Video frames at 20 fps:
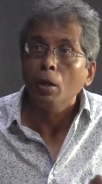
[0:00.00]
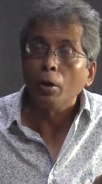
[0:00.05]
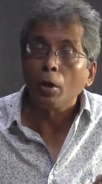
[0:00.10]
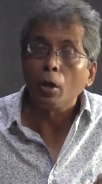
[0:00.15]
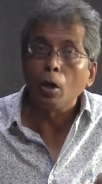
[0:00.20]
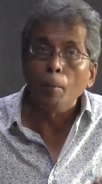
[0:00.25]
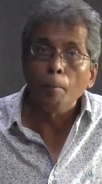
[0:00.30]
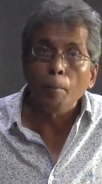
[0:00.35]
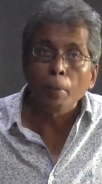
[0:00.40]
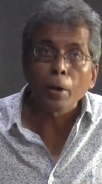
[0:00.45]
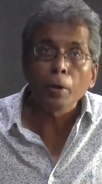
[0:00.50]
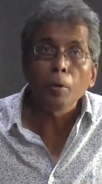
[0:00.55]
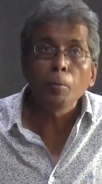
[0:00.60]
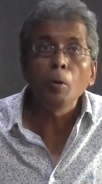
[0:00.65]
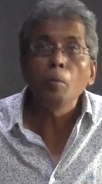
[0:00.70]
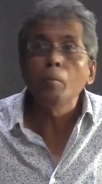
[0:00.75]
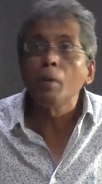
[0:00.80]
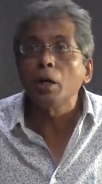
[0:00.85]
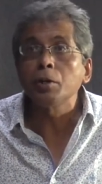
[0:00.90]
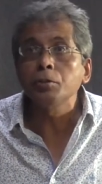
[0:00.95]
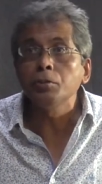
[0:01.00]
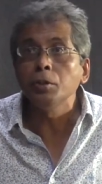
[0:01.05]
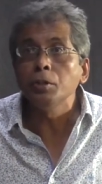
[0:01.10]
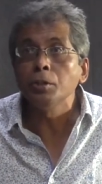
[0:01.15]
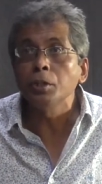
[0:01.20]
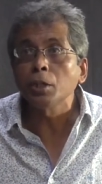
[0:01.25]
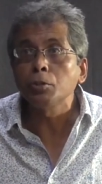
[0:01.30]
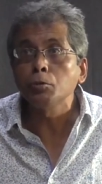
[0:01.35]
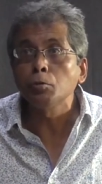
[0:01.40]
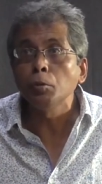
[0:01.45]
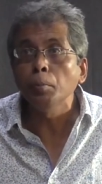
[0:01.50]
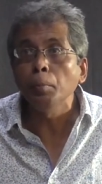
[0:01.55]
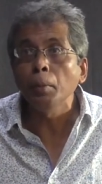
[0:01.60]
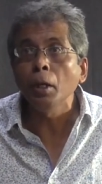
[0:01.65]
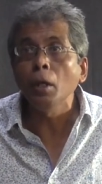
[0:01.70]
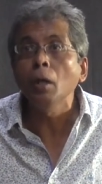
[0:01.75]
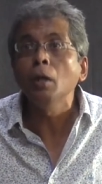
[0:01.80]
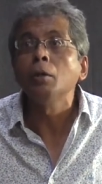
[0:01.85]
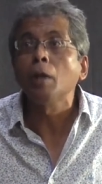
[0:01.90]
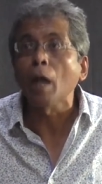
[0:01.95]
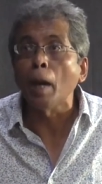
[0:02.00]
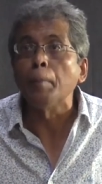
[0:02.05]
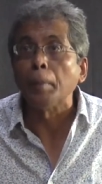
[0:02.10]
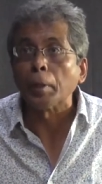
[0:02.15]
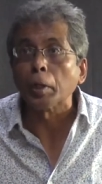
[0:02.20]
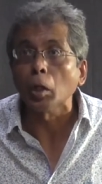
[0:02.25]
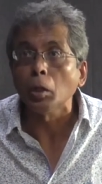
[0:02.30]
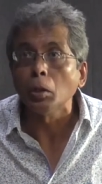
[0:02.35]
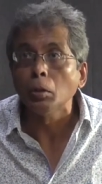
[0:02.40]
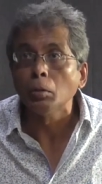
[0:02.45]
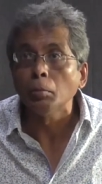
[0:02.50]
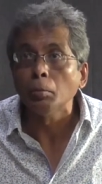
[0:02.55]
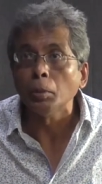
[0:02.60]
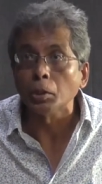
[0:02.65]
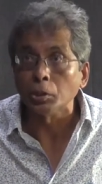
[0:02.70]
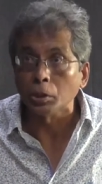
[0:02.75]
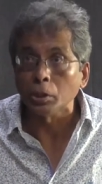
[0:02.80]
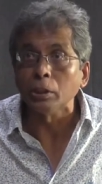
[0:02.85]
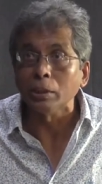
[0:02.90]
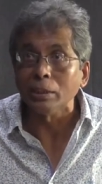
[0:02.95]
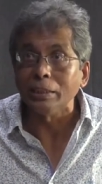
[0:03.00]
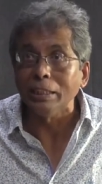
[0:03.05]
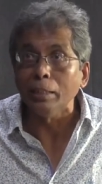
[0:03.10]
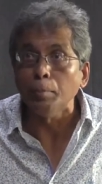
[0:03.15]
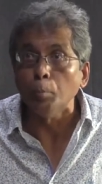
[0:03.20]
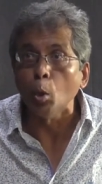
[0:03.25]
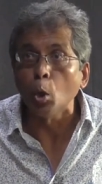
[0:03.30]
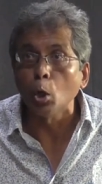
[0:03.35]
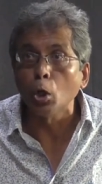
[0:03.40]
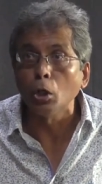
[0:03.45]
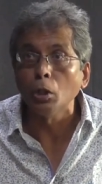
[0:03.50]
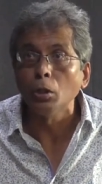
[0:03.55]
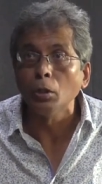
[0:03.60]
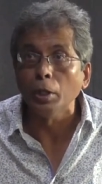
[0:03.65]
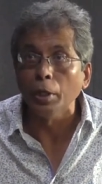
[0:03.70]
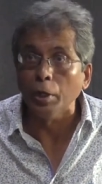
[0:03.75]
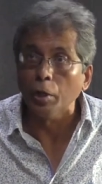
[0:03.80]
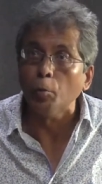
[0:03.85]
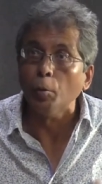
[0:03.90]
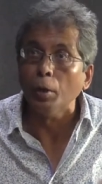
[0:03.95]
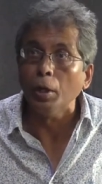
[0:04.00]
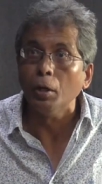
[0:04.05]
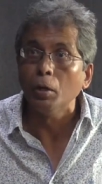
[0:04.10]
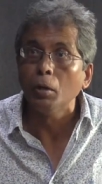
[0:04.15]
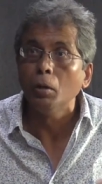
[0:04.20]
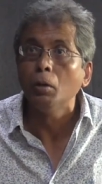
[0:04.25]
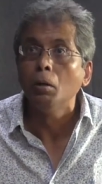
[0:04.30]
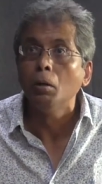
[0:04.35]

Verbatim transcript: The comparable Marxian text would be Capital, because it is the book in a way.